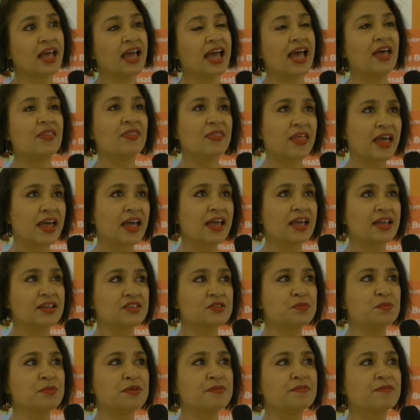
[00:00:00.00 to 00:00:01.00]
and that
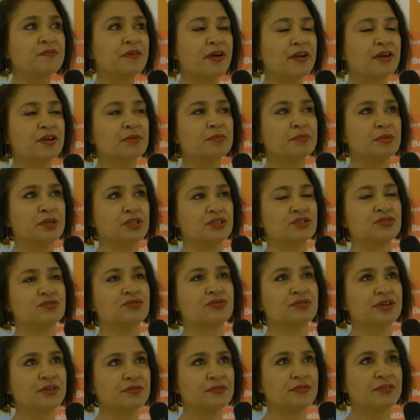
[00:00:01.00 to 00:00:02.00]
has been very much
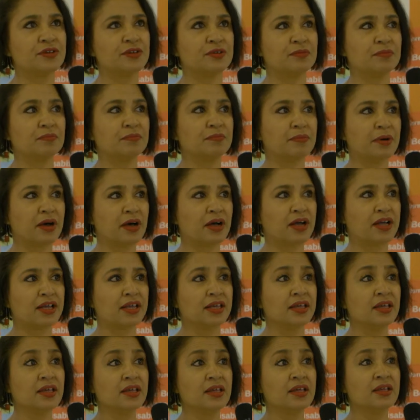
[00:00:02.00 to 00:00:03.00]
driven by